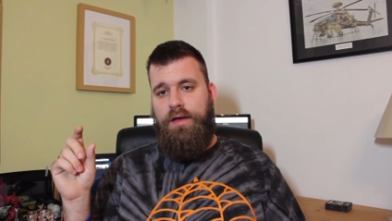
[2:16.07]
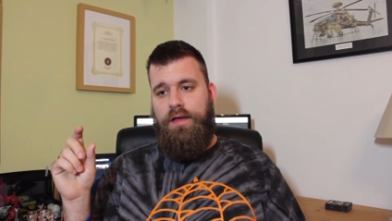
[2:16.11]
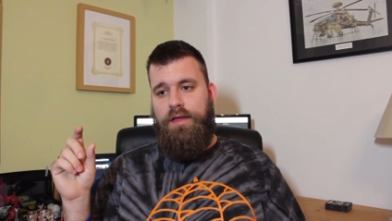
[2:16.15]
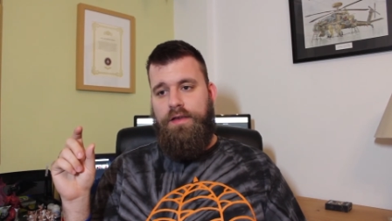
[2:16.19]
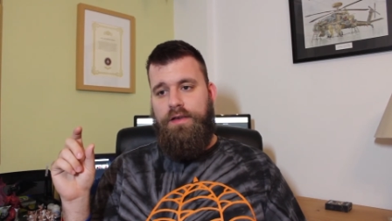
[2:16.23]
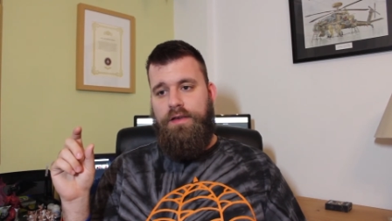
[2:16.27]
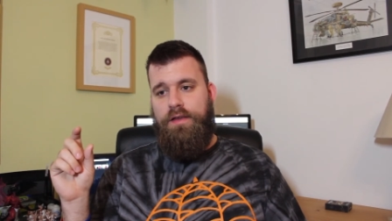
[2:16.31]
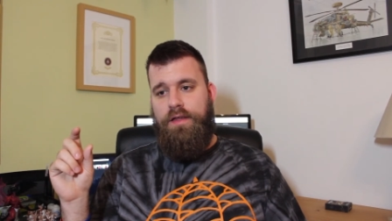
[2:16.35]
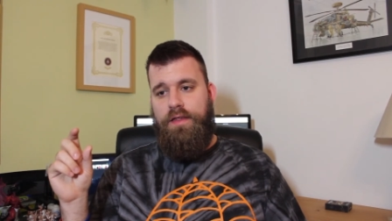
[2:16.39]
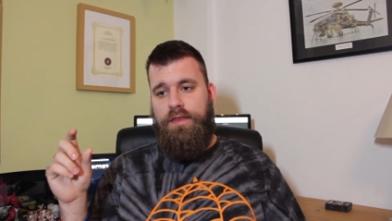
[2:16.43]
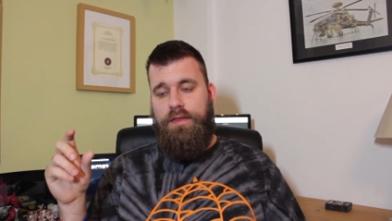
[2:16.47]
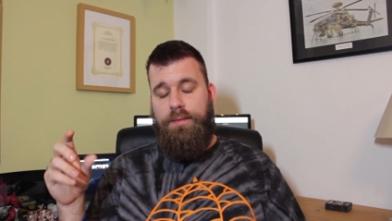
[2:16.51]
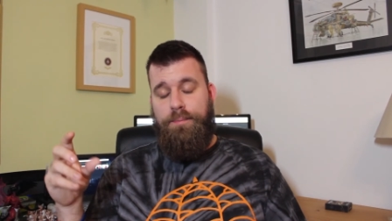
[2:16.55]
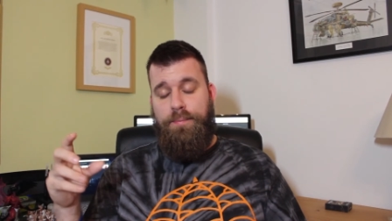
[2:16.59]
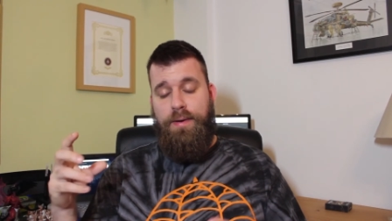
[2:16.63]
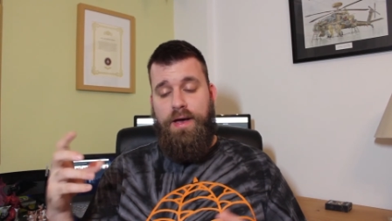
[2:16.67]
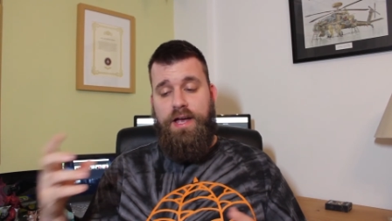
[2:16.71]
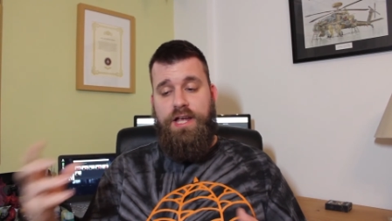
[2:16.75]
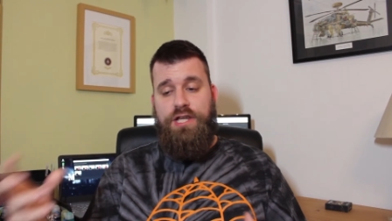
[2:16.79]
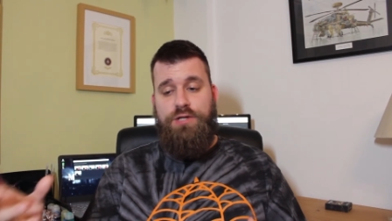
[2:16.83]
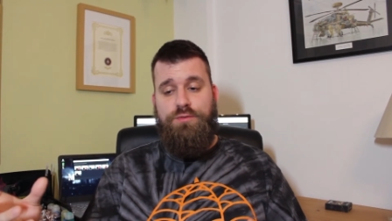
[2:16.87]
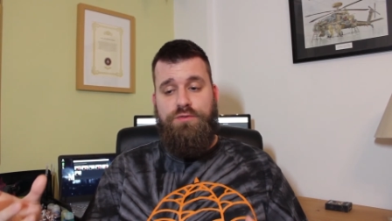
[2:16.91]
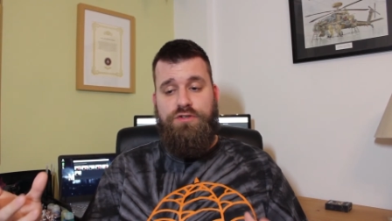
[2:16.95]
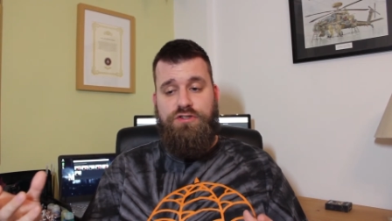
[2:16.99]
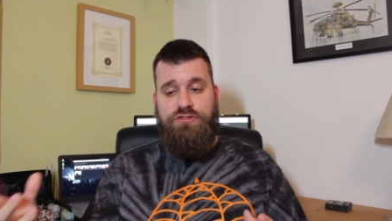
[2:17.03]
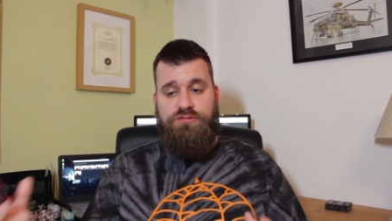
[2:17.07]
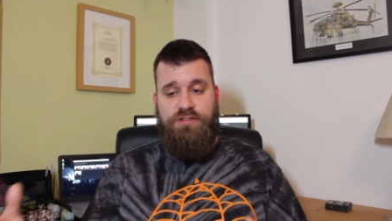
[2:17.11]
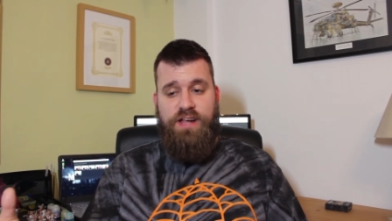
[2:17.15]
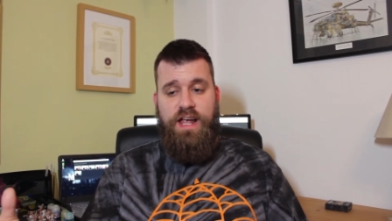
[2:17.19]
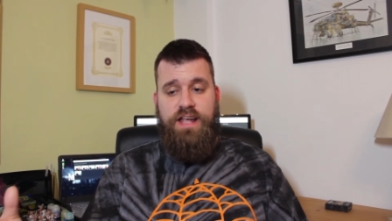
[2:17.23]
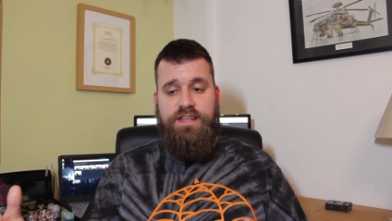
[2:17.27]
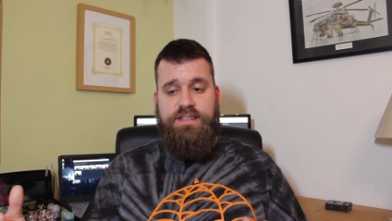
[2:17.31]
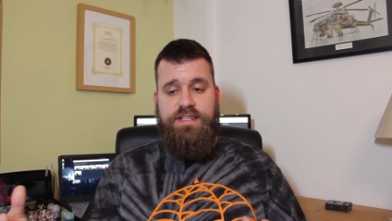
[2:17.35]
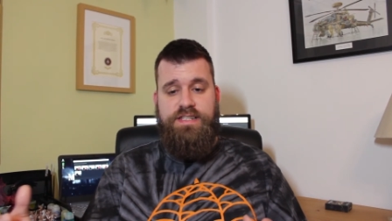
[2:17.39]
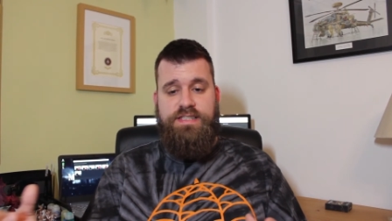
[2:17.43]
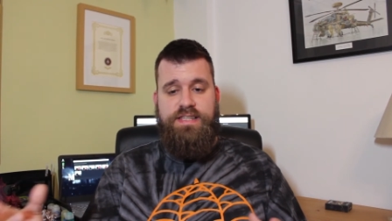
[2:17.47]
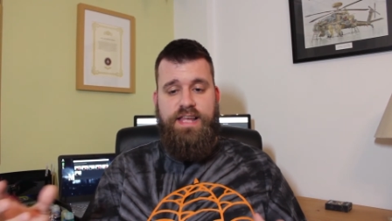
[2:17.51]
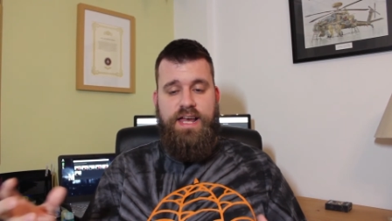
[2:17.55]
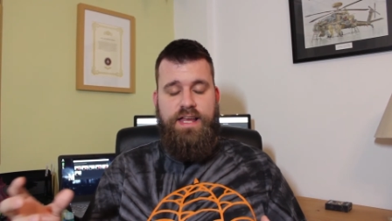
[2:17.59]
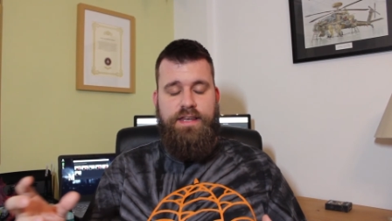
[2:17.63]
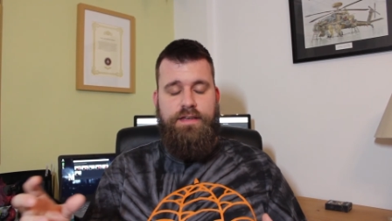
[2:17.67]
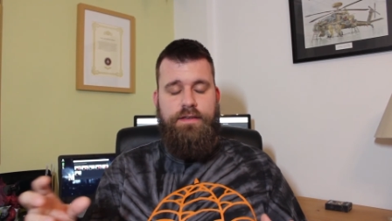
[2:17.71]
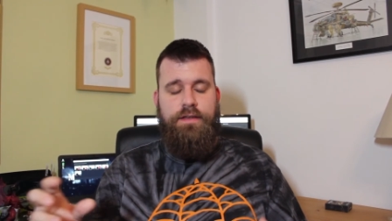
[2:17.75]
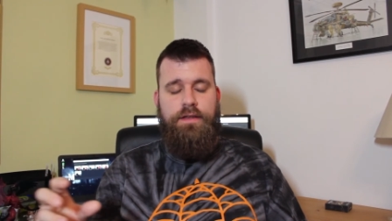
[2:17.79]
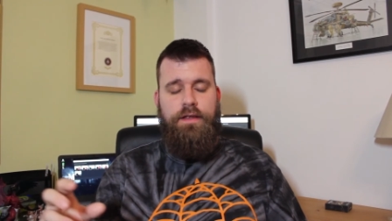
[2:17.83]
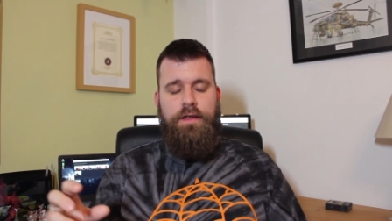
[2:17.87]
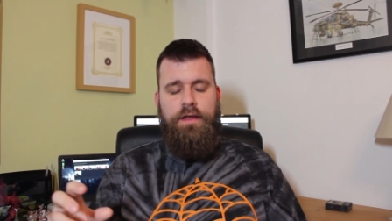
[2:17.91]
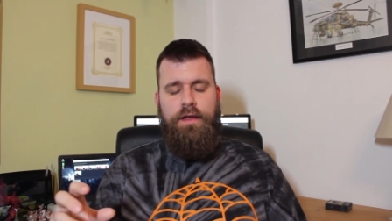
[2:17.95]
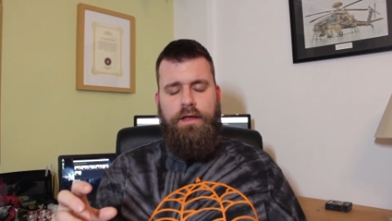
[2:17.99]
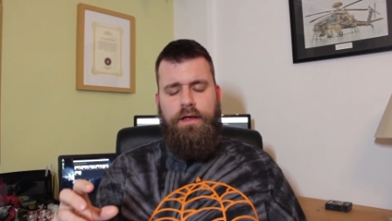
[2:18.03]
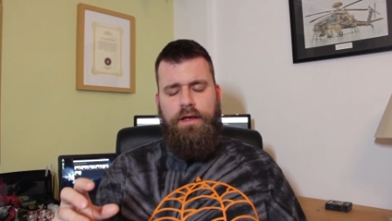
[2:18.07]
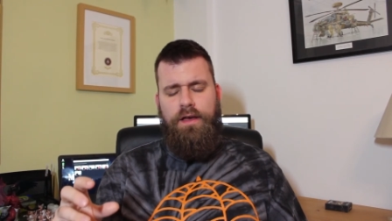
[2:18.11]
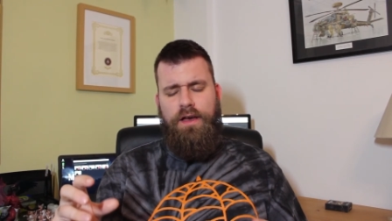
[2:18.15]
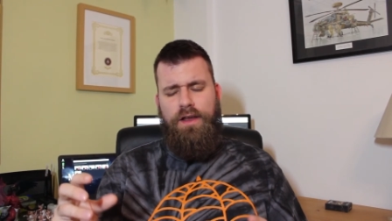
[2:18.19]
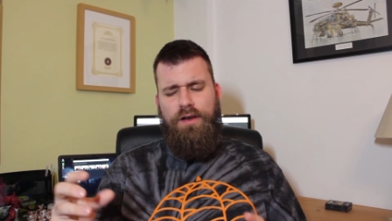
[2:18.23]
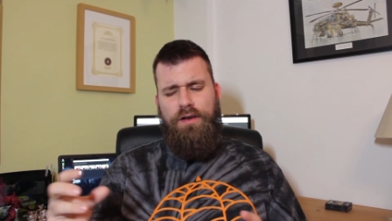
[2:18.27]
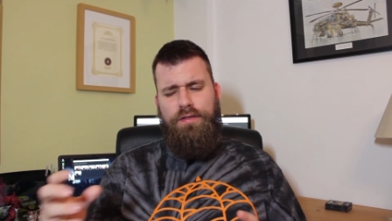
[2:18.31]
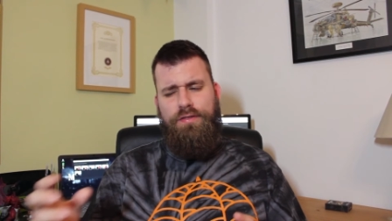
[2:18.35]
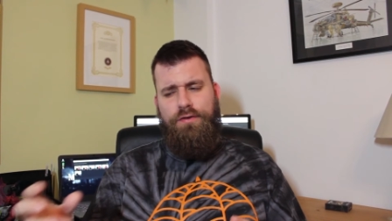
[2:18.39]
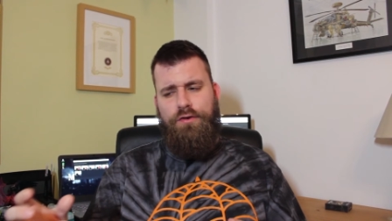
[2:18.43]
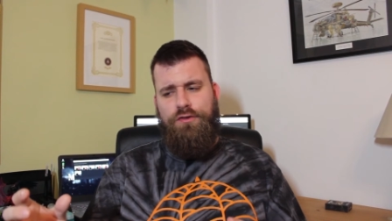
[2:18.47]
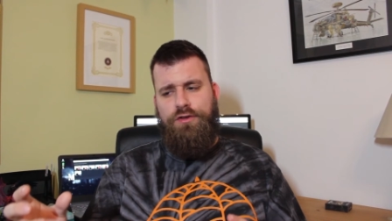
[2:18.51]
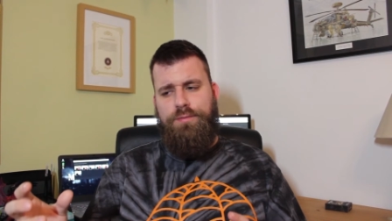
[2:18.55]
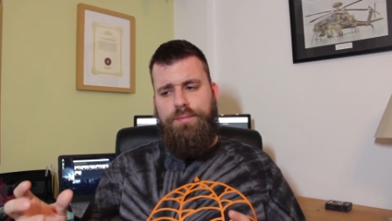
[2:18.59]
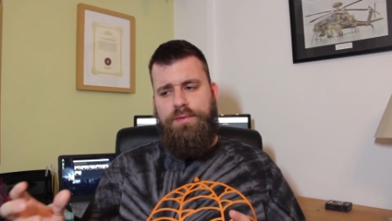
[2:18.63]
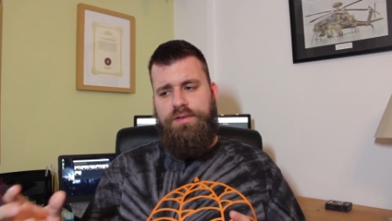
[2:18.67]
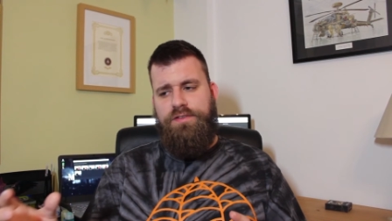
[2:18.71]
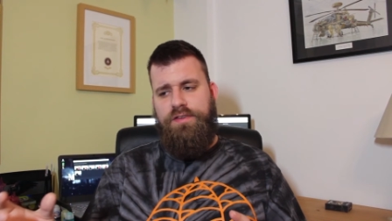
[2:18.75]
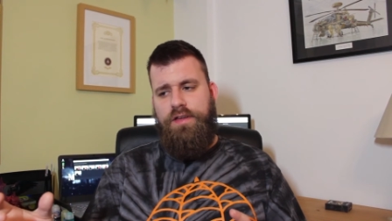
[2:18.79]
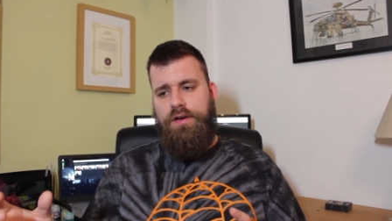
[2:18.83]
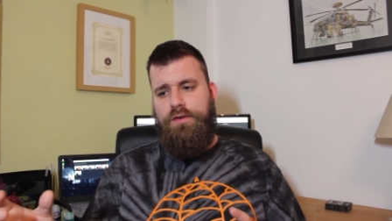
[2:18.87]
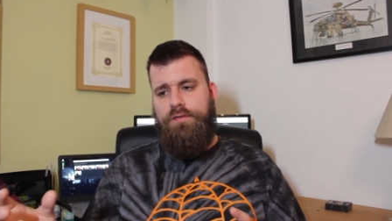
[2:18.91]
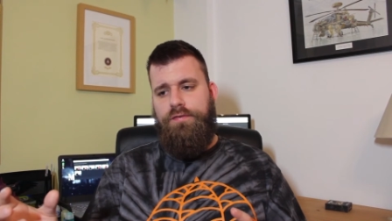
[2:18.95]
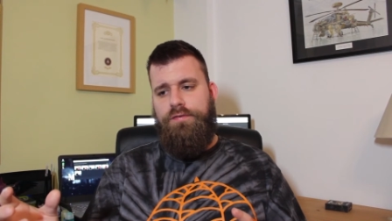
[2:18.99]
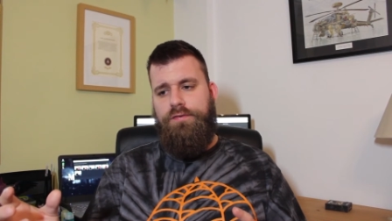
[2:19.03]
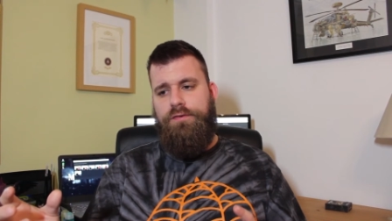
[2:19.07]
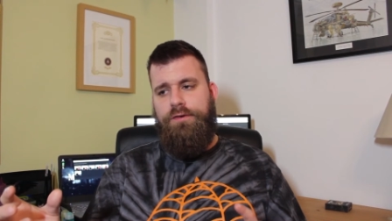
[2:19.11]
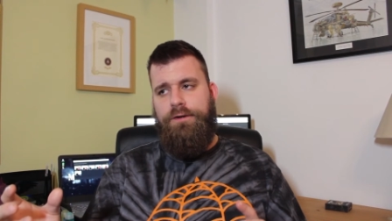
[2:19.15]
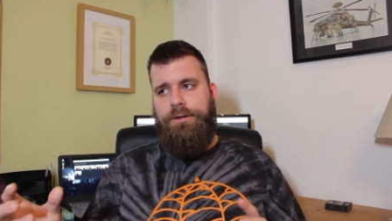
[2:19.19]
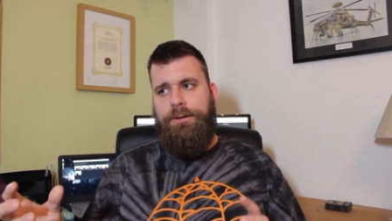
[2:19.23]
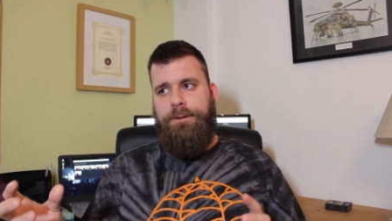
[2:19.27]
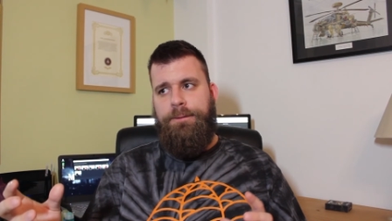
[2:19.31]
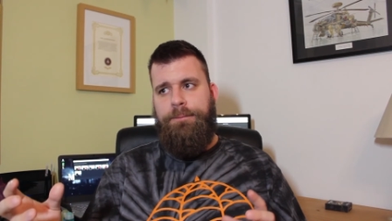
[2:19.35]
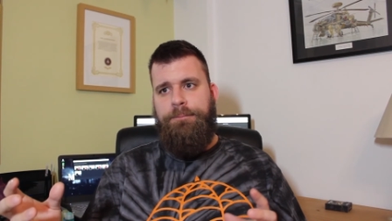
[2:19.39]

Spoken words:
and the page was created then, and I thought to myself,